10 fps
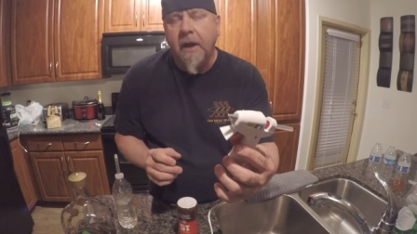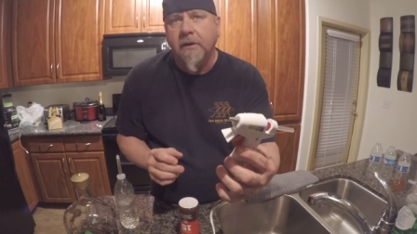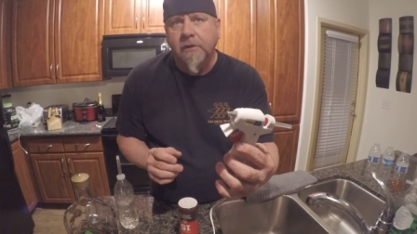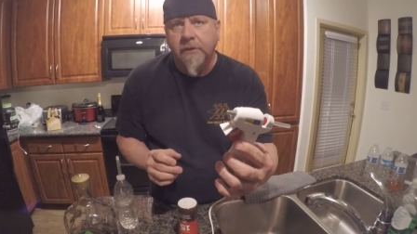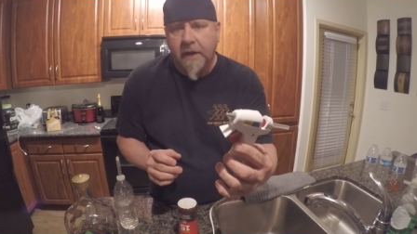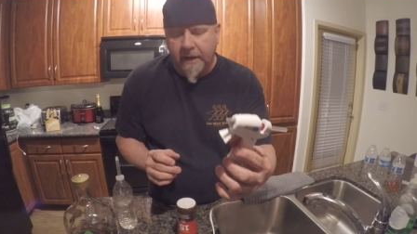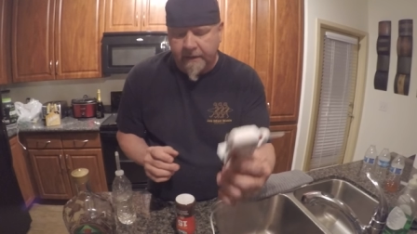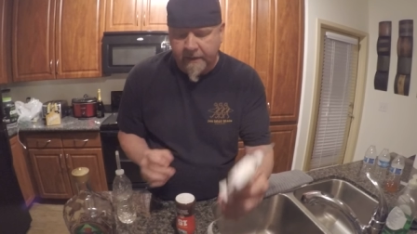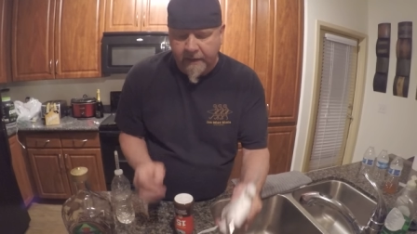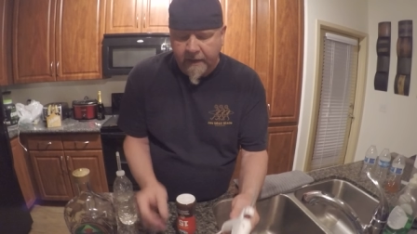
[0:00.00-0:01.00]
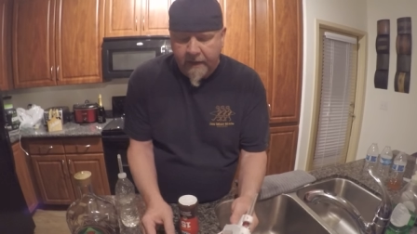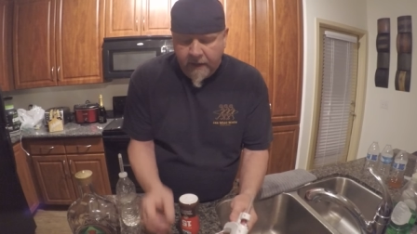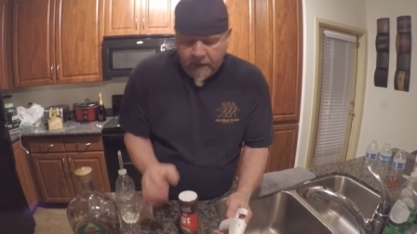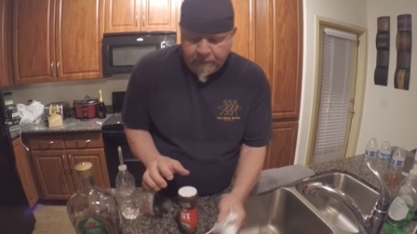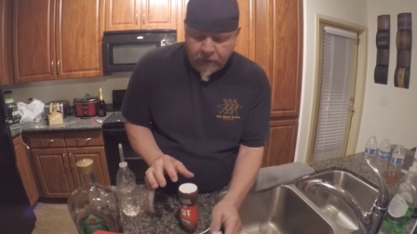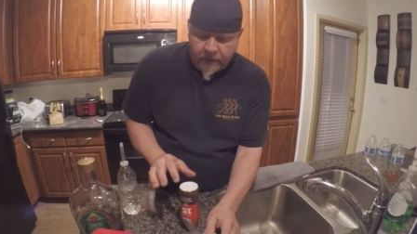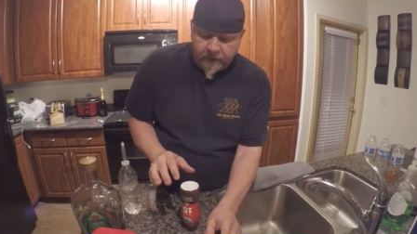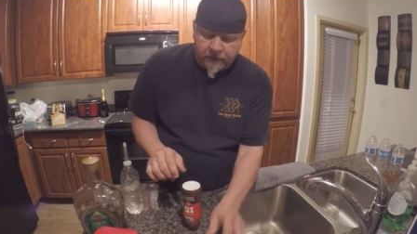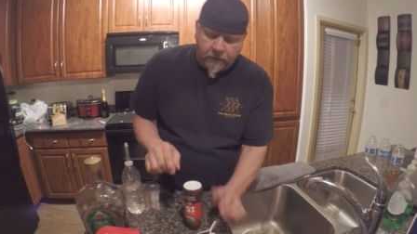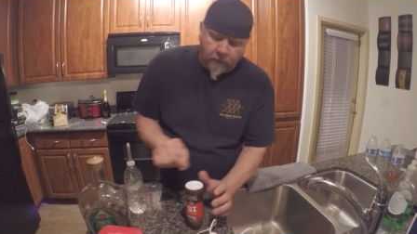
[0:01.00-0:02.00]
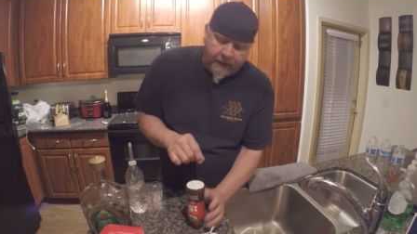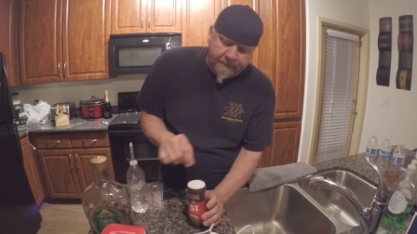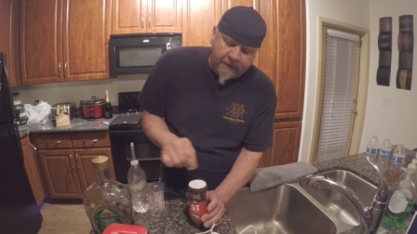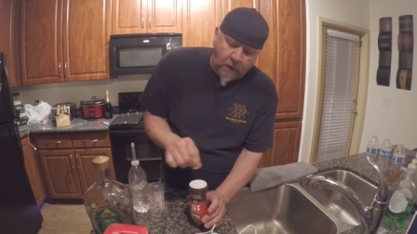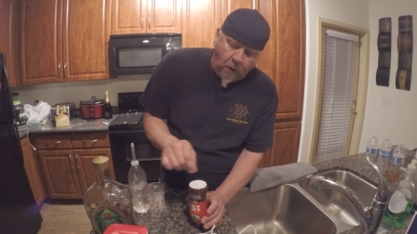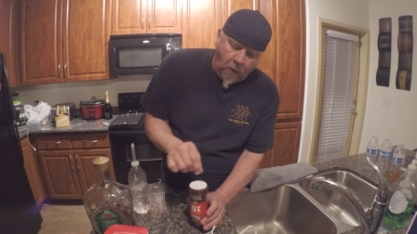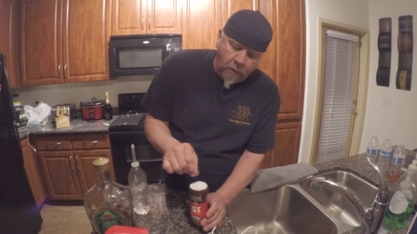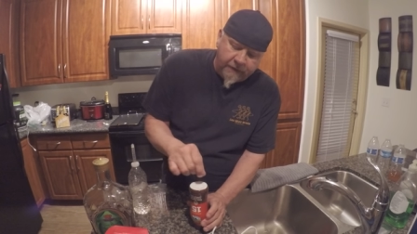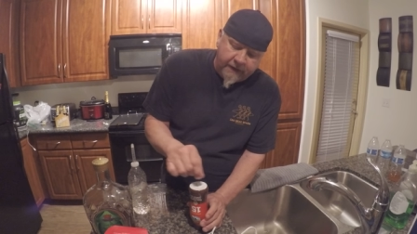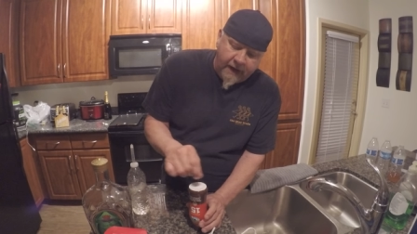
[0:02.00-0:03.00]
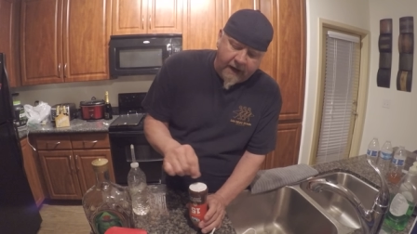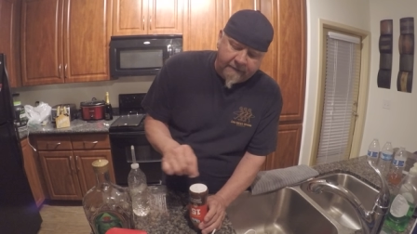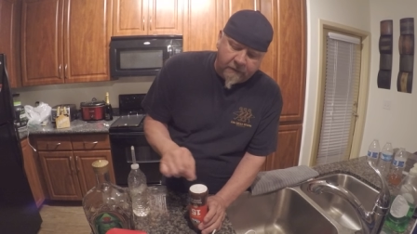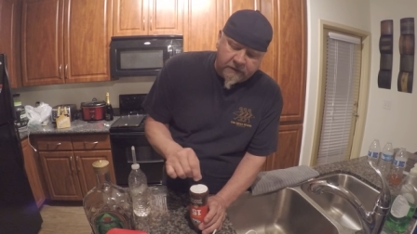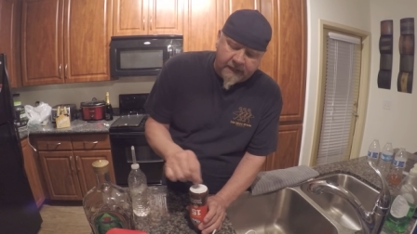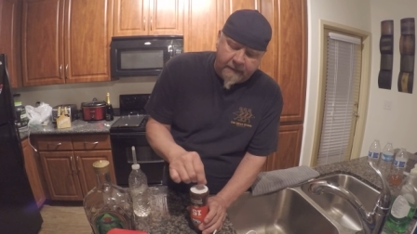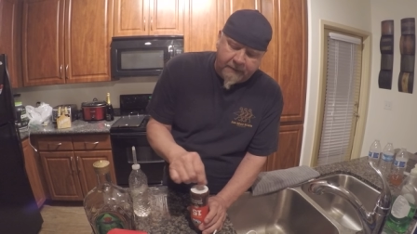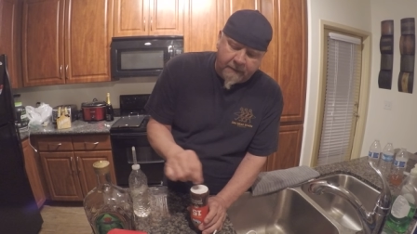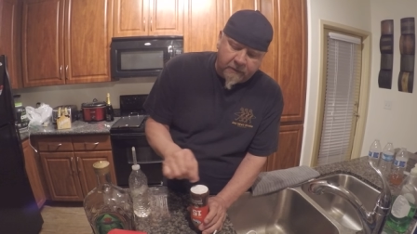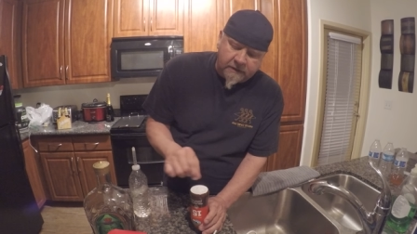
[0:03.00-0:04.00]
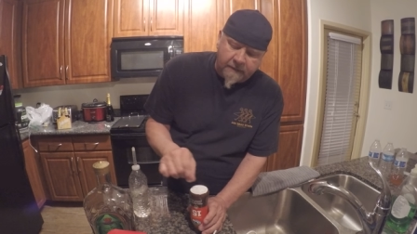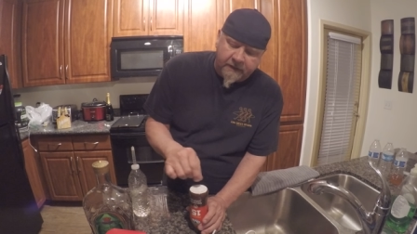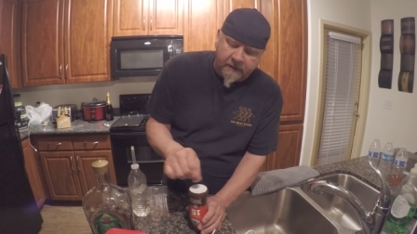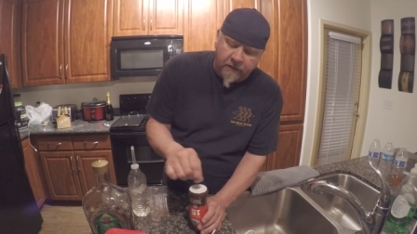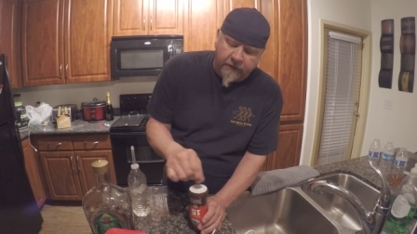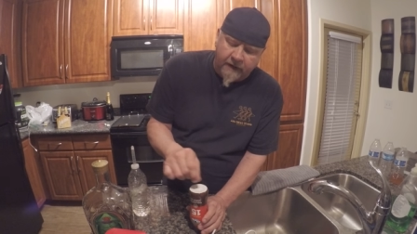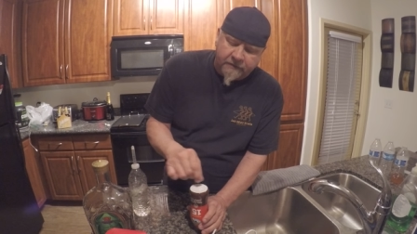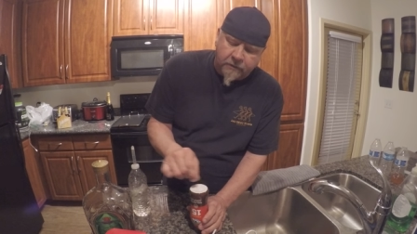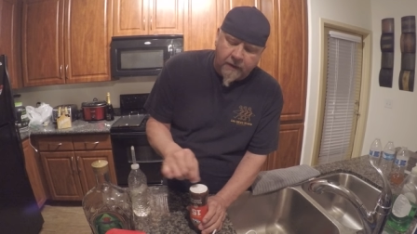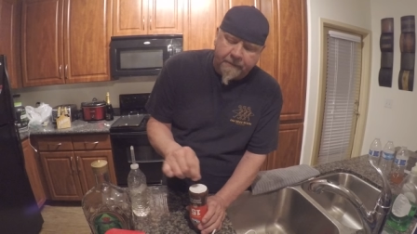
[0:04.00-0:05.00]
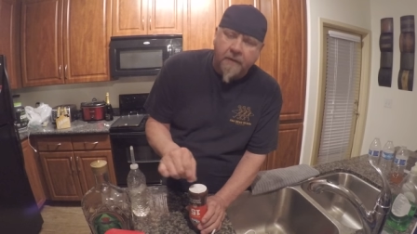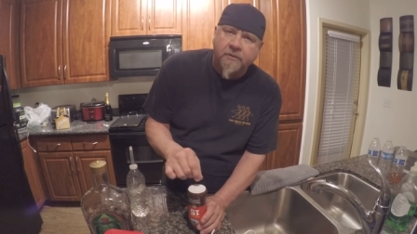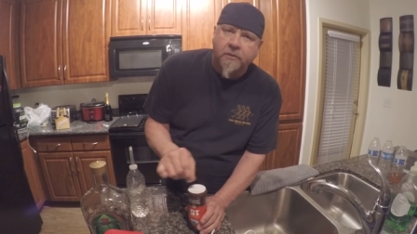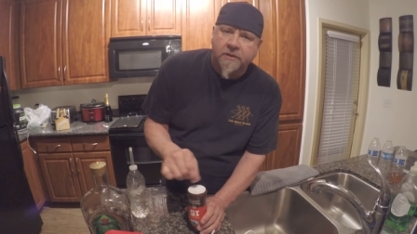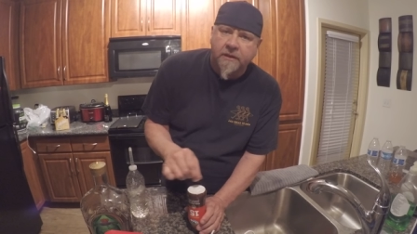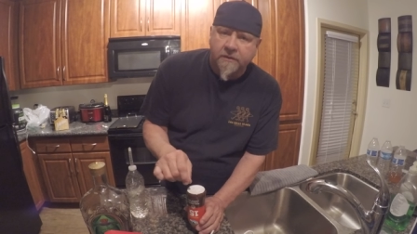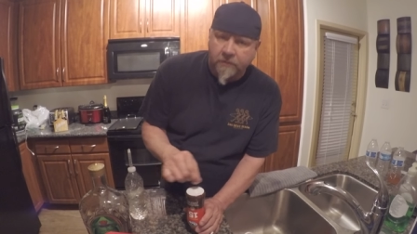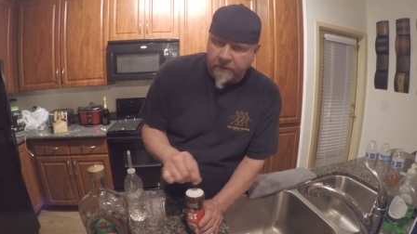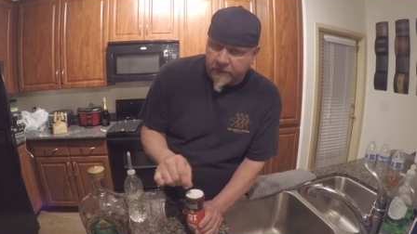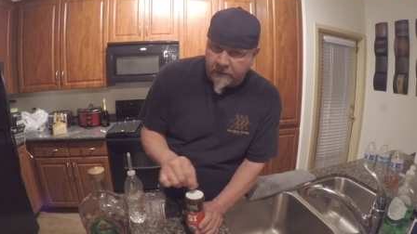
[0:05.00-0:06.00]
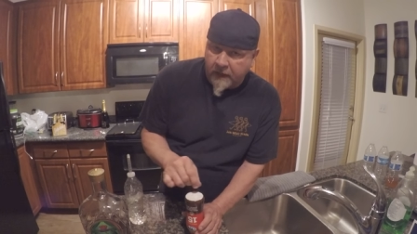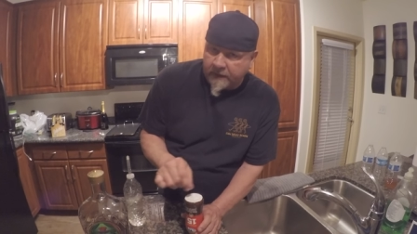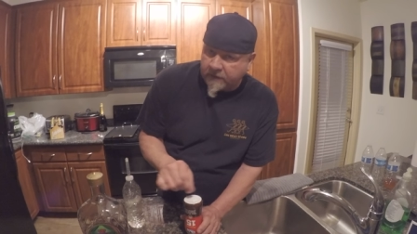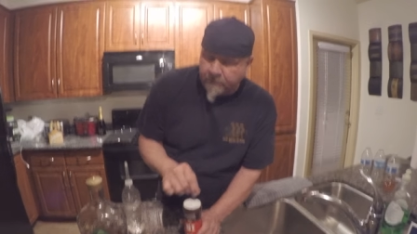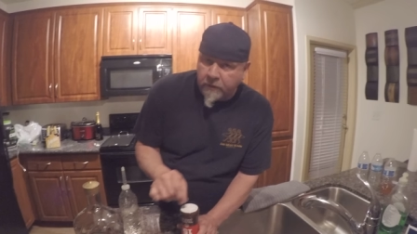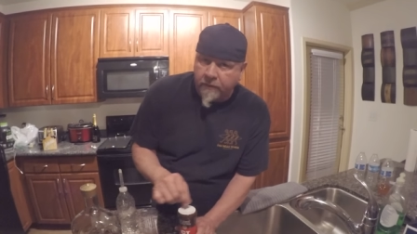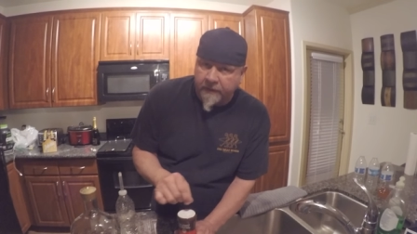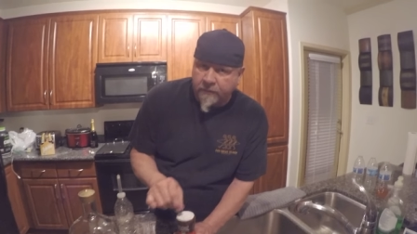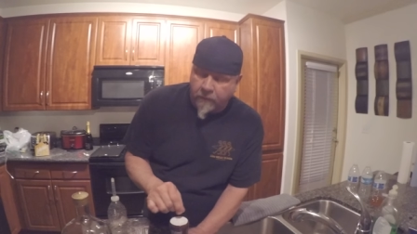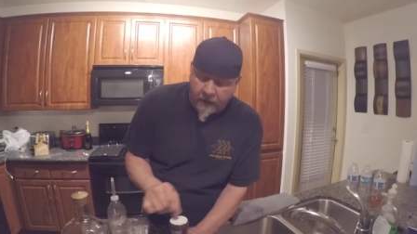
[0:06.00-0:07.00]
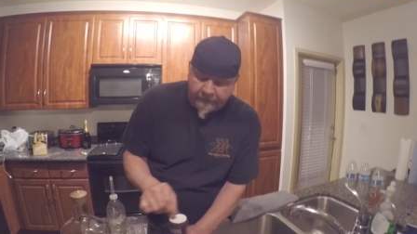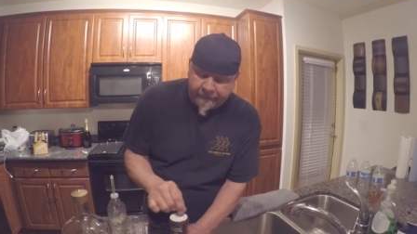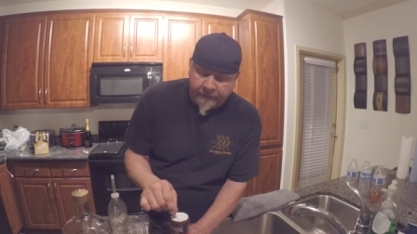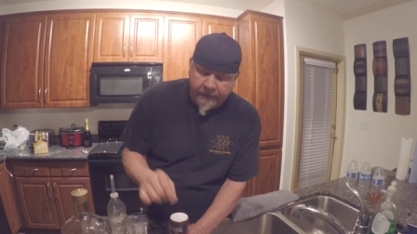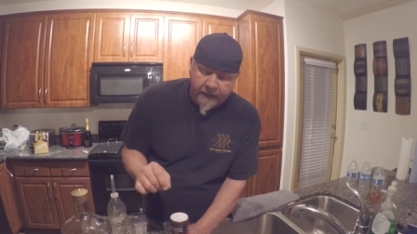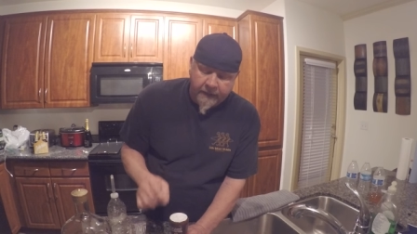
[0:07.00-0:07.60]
hot glue gun. Put it, scrape the hole with a knife or sandpaper or something, little knife. Scrape it up so it's so it's not smooth. It's rough.